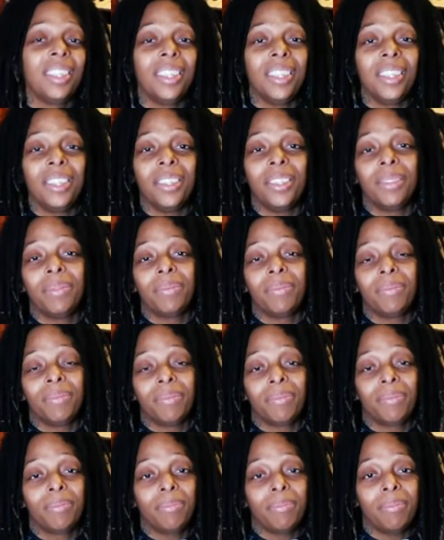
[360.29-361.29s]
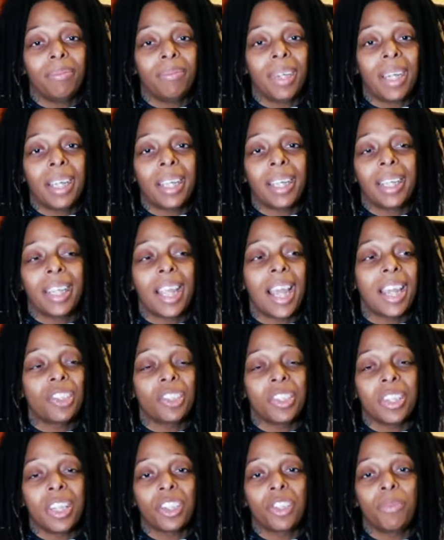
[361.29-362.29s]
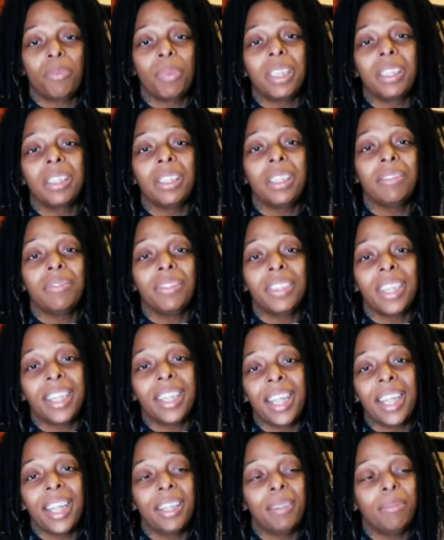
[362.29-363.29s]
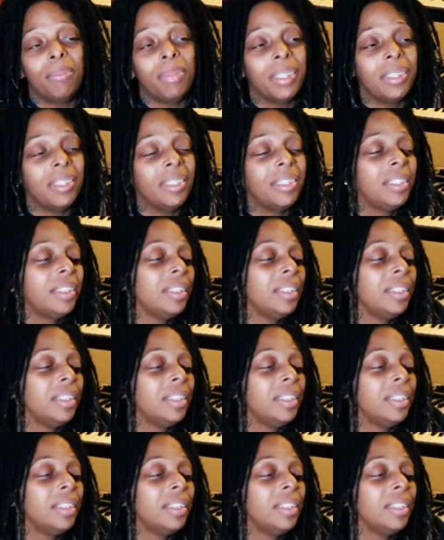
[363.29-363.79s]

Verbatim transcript: You know, hashtag spread love, hate, but